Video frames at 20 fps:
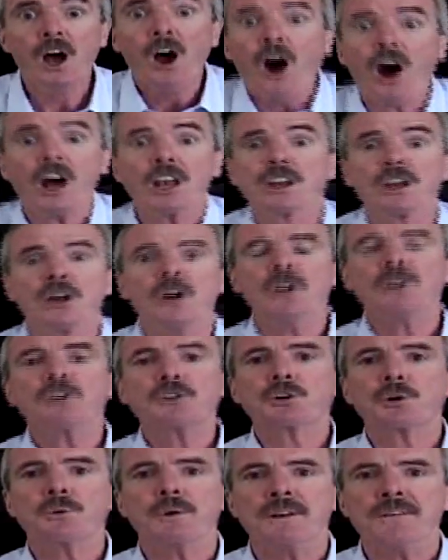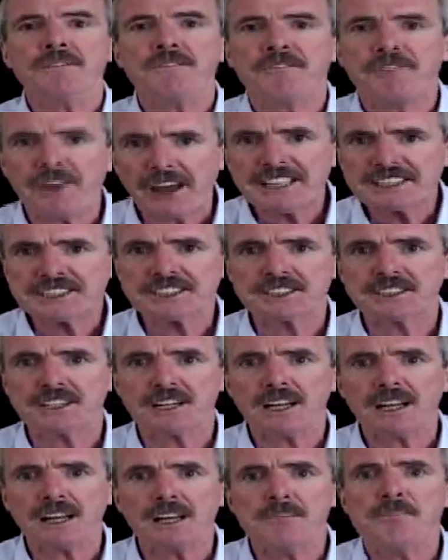I learnt to invest
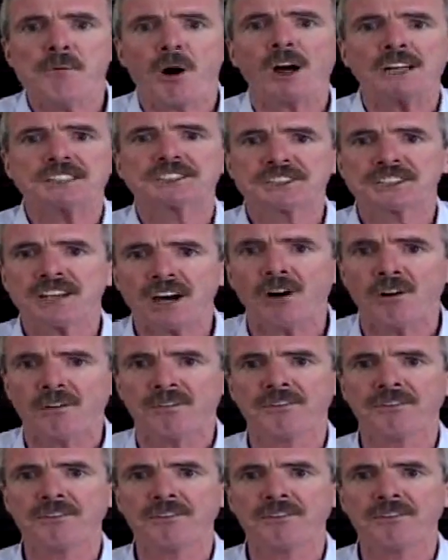in myself.